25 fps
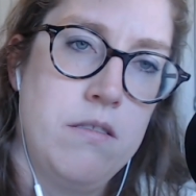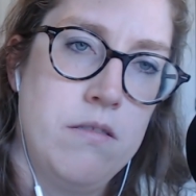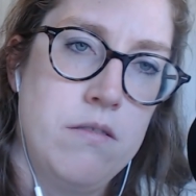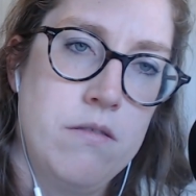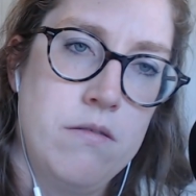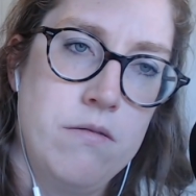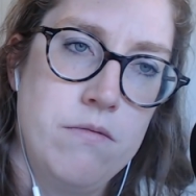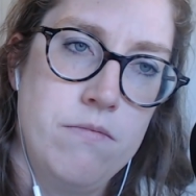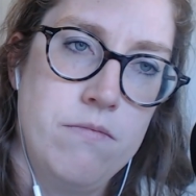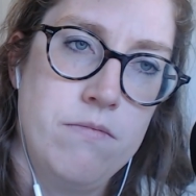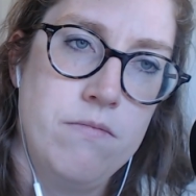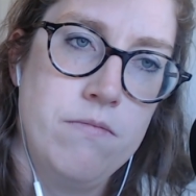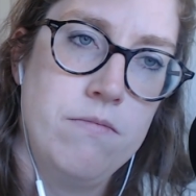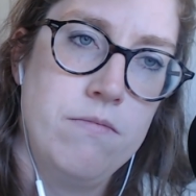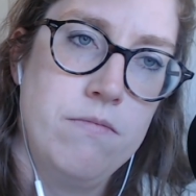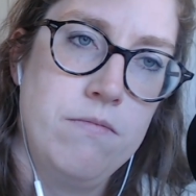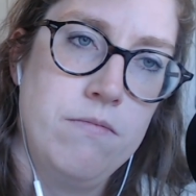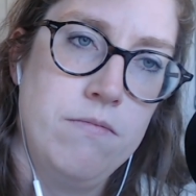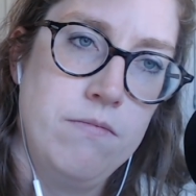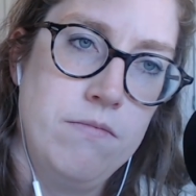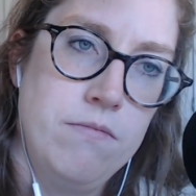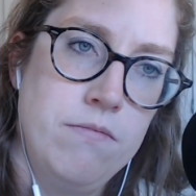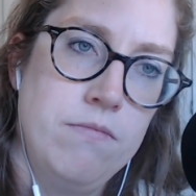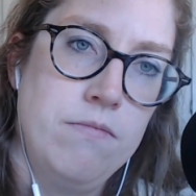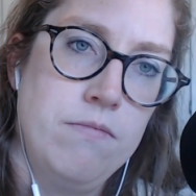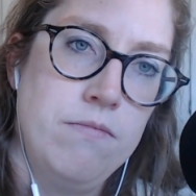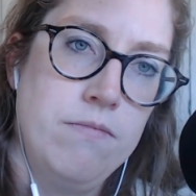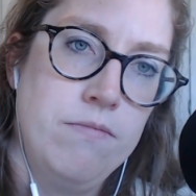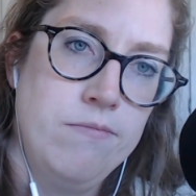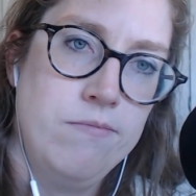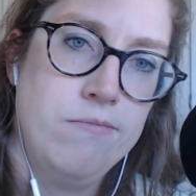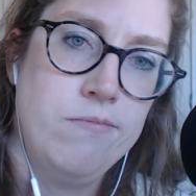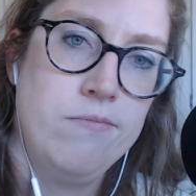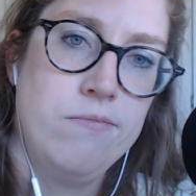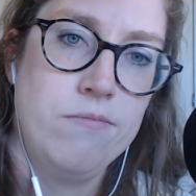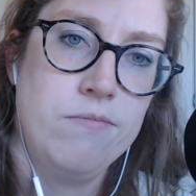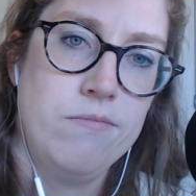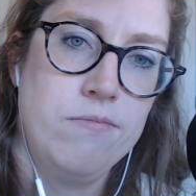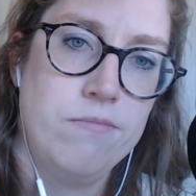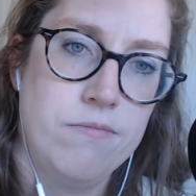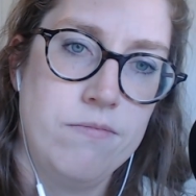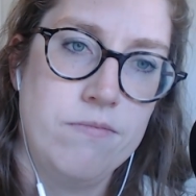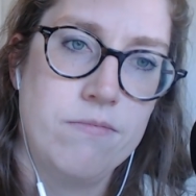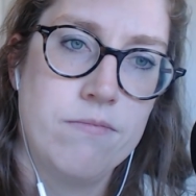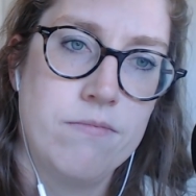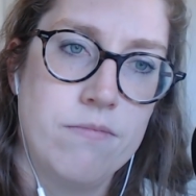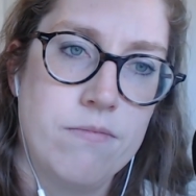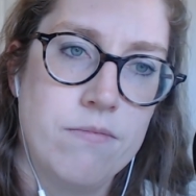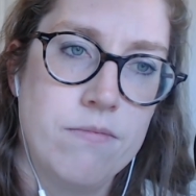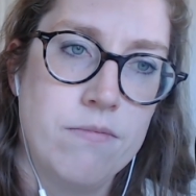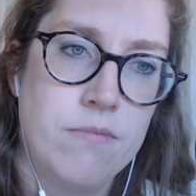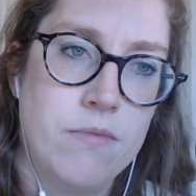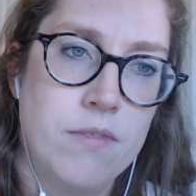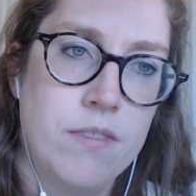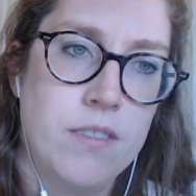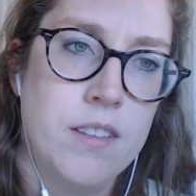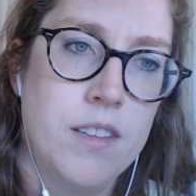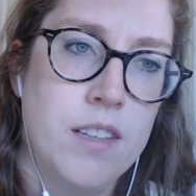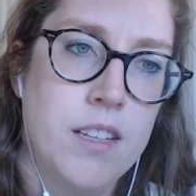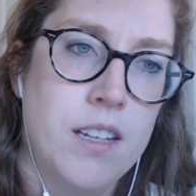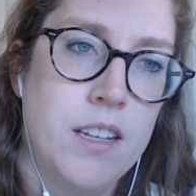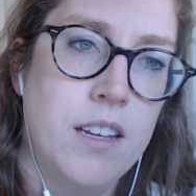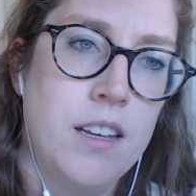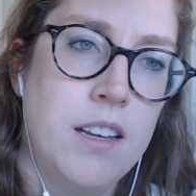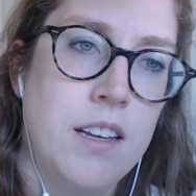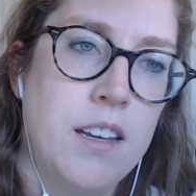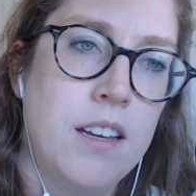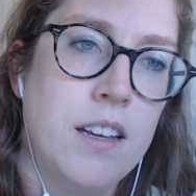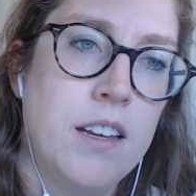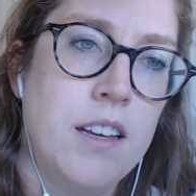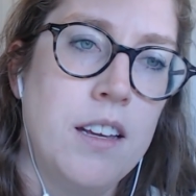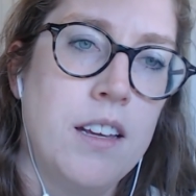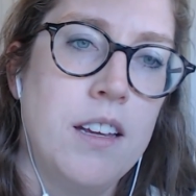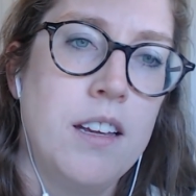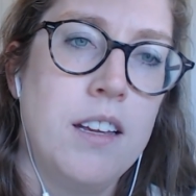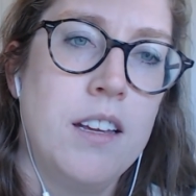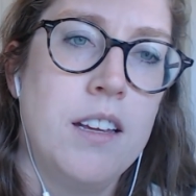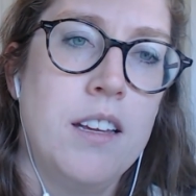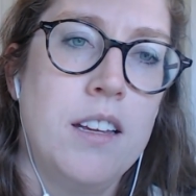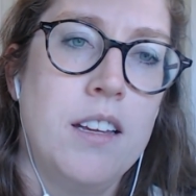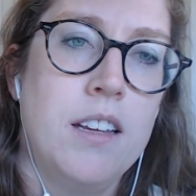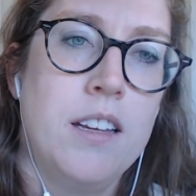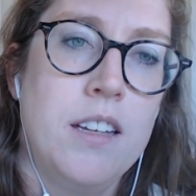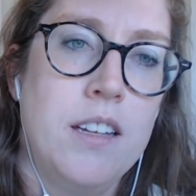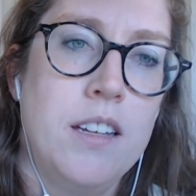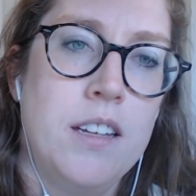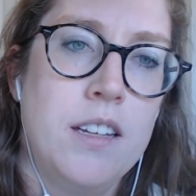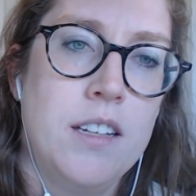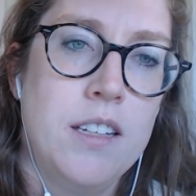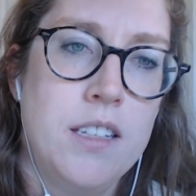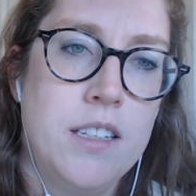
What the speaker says: [no speech]